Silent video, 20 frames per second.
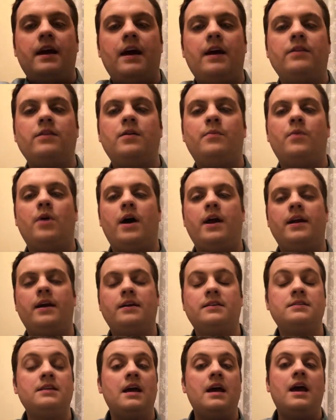and their
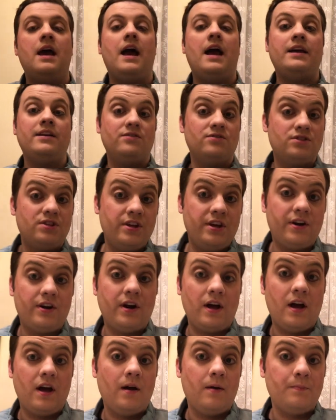products. I use
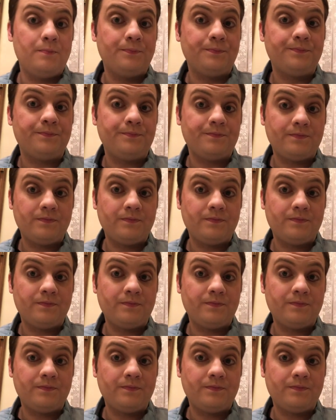their um,